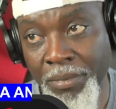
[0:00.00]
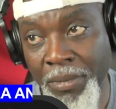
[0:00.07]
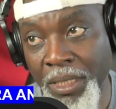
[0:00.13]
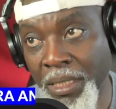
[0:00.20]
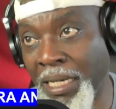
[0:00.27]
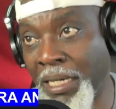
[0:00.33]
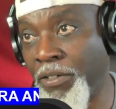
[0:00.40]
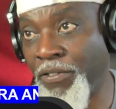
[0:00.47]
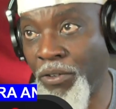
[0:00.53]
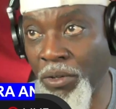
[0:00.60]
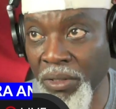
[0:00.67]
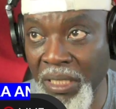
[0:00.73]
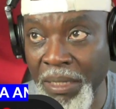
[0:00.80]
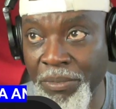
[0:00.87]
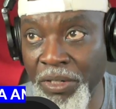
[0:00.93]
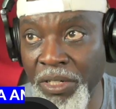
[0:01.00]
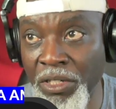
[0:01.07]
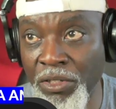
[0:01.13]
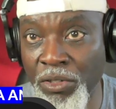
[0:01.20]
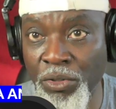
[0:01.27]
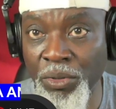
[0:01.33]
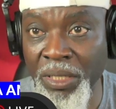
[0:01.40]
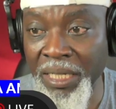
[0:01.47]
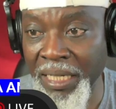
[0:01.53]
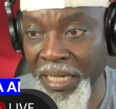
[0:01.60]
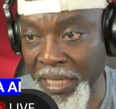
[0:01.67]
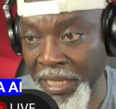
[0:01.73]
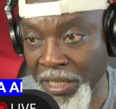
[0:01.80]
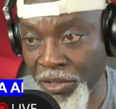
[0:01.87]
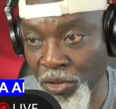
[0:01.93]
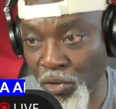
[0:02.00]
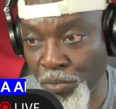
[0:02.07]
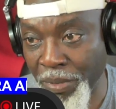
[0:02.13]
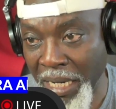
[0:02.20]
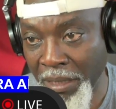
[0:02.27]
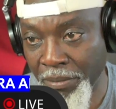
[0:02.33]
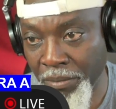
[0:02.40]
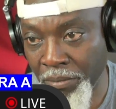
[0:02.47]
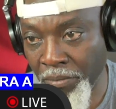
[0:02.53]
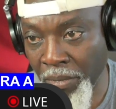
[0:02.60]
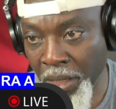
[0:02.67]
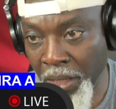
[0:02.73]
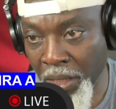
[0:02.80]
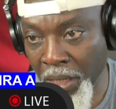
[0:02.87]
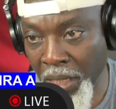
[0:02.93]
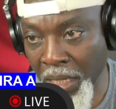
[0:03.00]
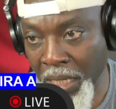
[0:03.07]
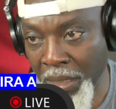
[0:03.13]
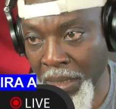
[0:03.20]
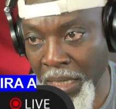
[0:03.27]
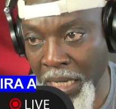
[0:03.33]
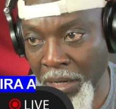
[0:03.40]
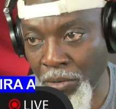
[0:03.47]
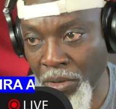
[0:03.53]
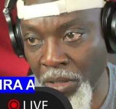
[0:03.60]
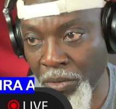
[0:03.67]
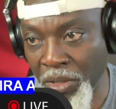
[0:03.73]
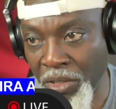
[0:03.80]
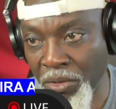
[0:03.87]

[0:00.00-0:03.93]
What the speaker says: And of course, let me read it to you in Yoruba. I will always do